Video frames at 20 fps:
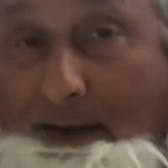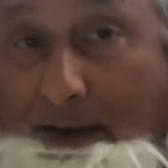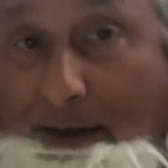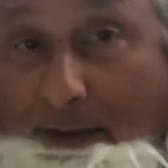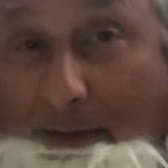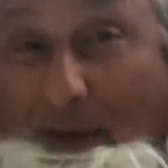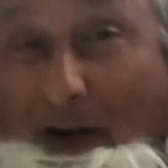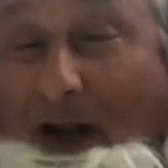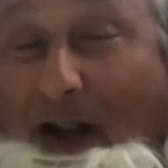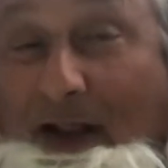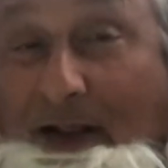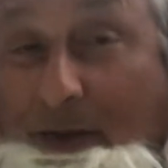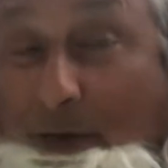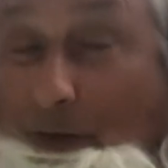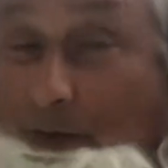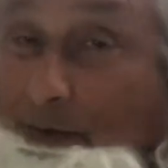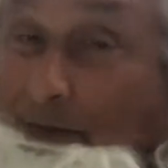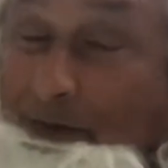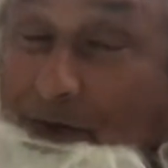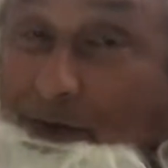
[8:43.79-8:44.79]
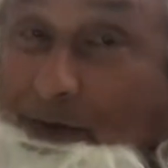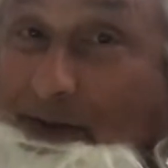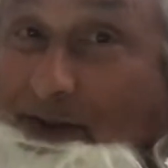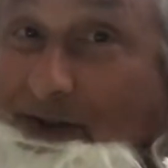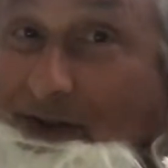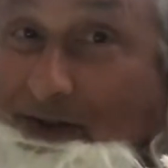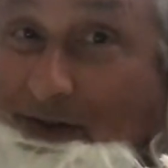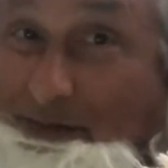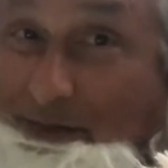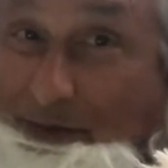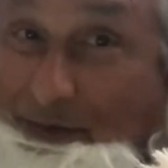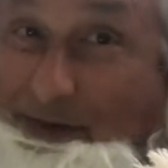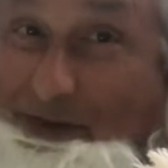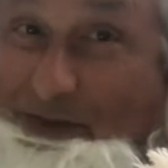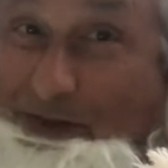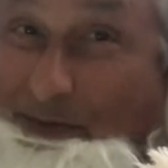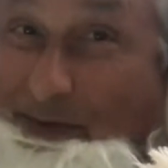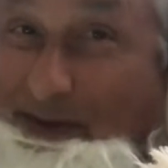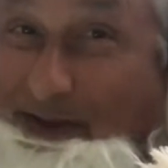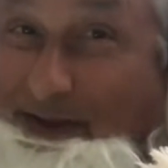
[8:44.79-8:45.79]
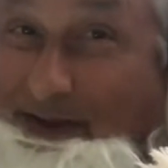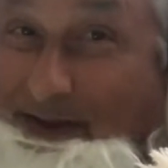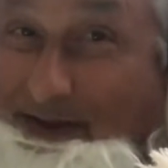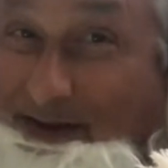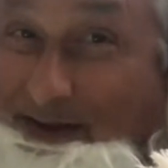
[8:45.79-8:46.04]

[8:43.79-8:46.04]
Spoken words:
well, I thought they were twins. Twins are when